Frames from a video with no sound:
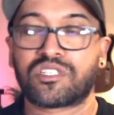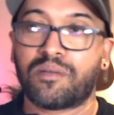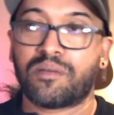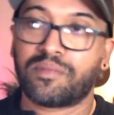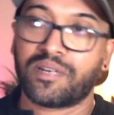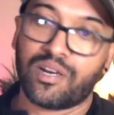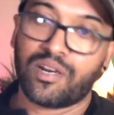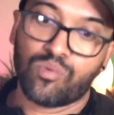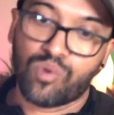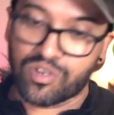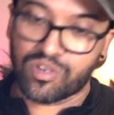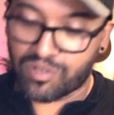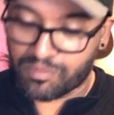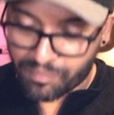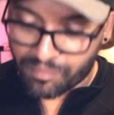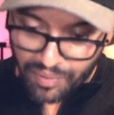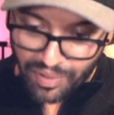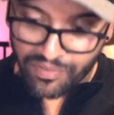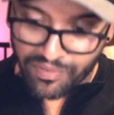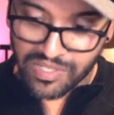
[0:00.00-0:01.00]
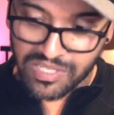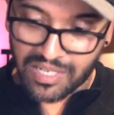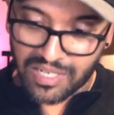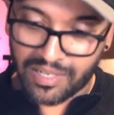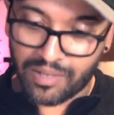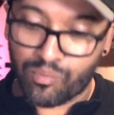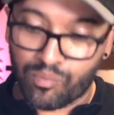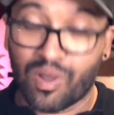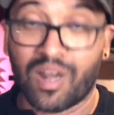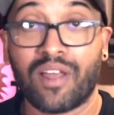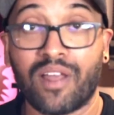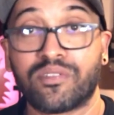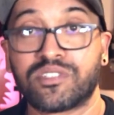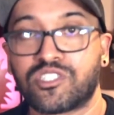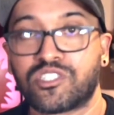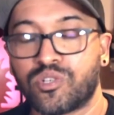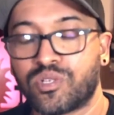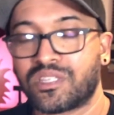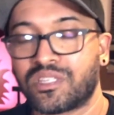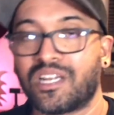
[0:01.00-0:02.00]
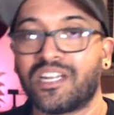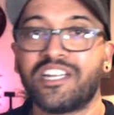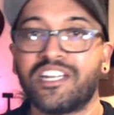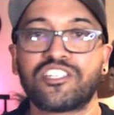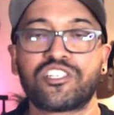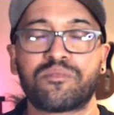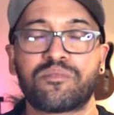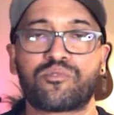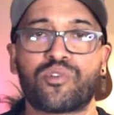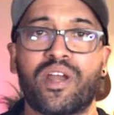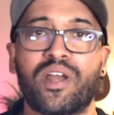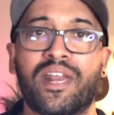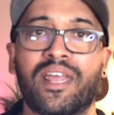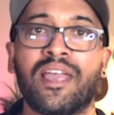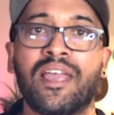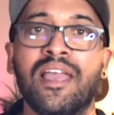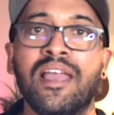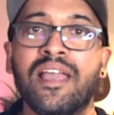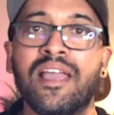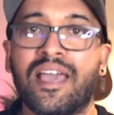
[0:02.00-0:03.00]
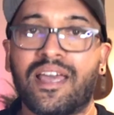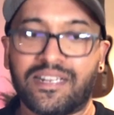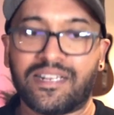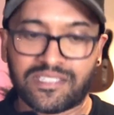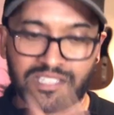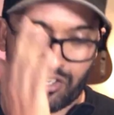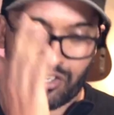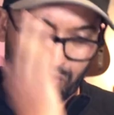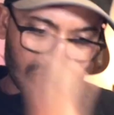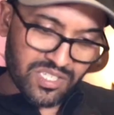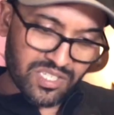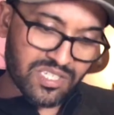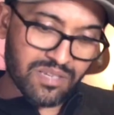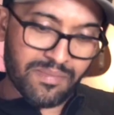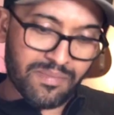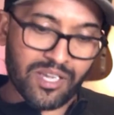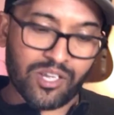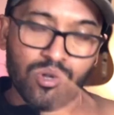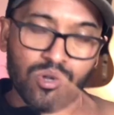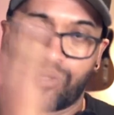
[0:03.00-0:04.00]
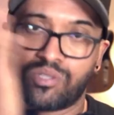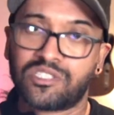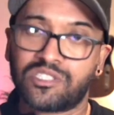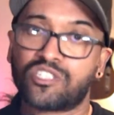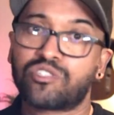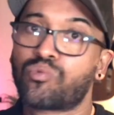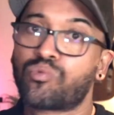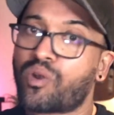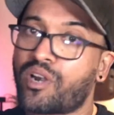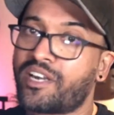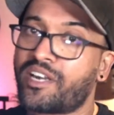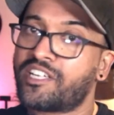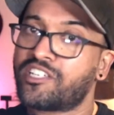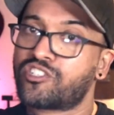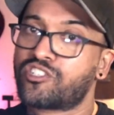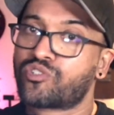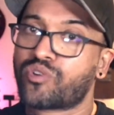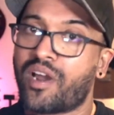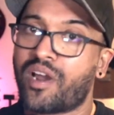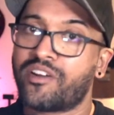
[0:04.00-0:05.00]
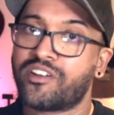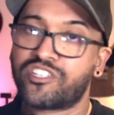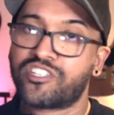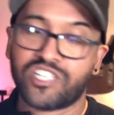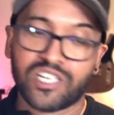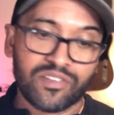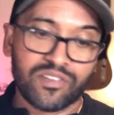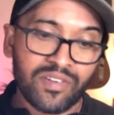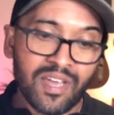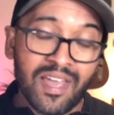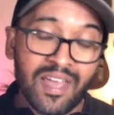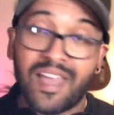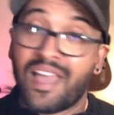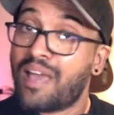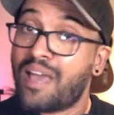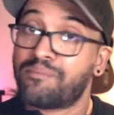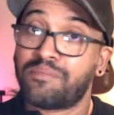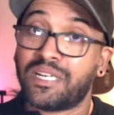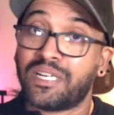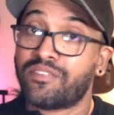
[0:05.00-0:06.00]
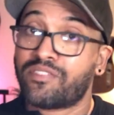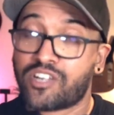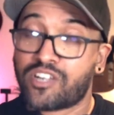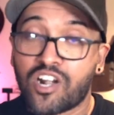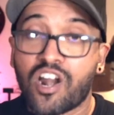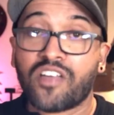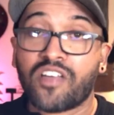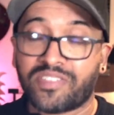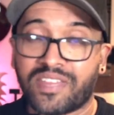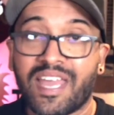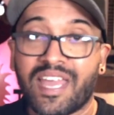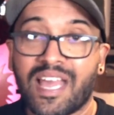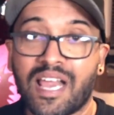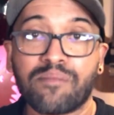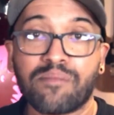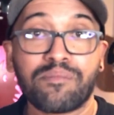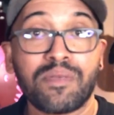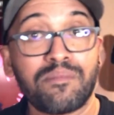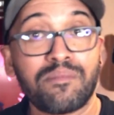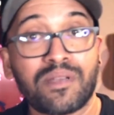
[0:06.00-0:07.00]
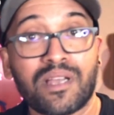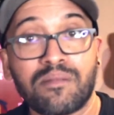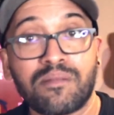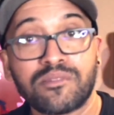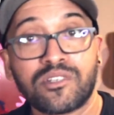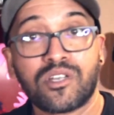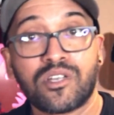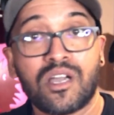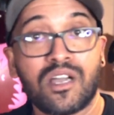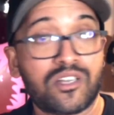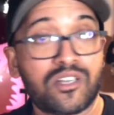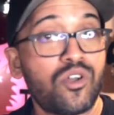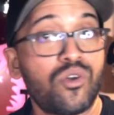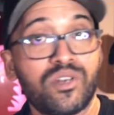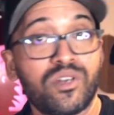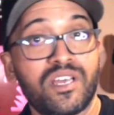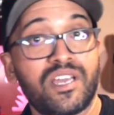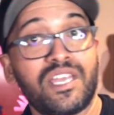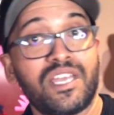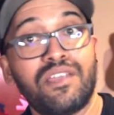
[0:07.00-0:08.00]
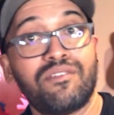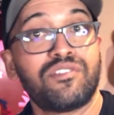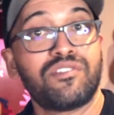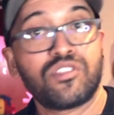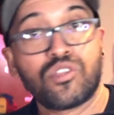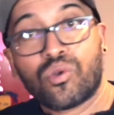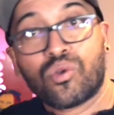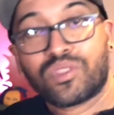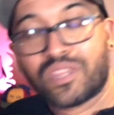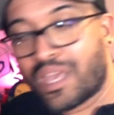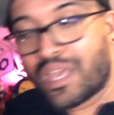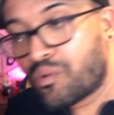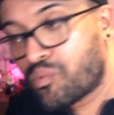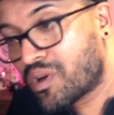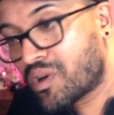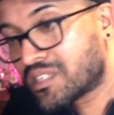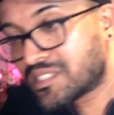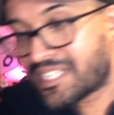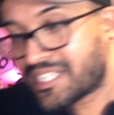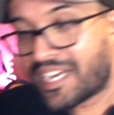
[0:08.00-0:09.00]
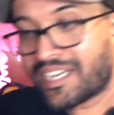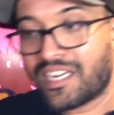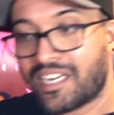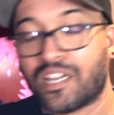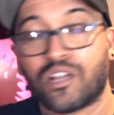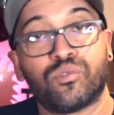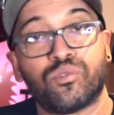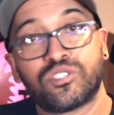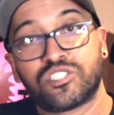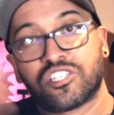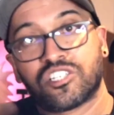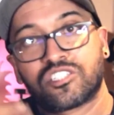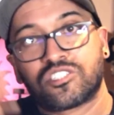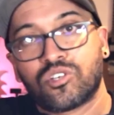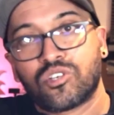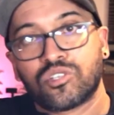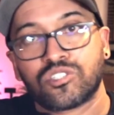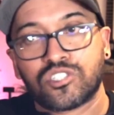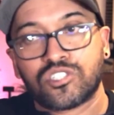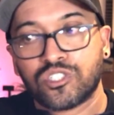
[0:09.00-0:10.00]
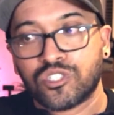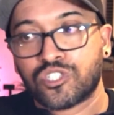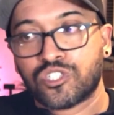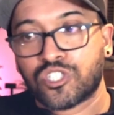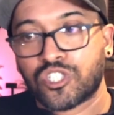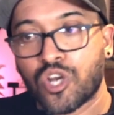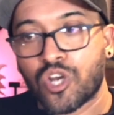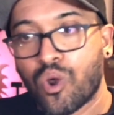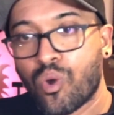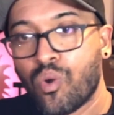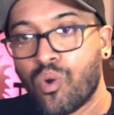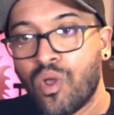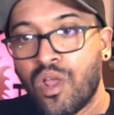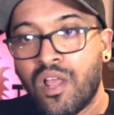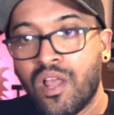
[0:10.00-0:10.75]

somebody I'd worked with previously while I was doing the leadership training. And I said, Look, these are my goals. This is what I need to try to achieve. And believe it or not, they helped me become a coder, even though they weren't technical, which just goes to show